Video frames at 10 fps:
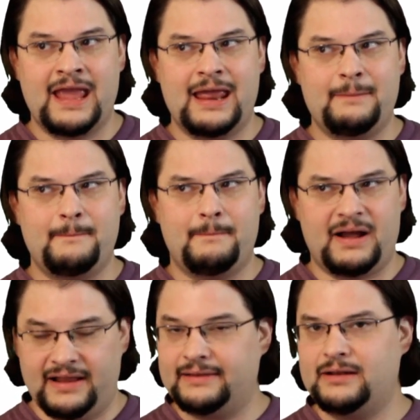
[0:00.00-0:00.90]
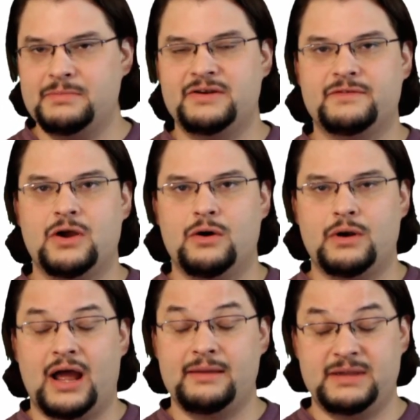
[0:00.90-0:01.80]
And by a little bit of code,
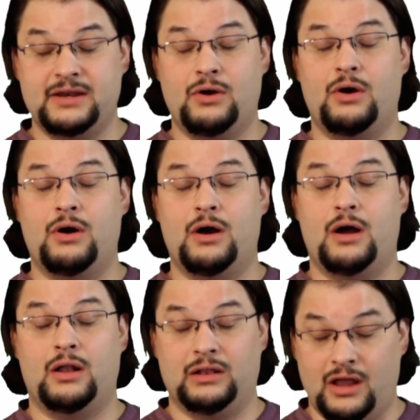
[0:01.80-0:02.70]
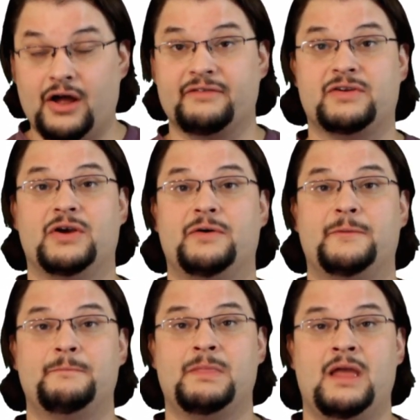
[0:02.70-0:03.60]
I mean a lot of code.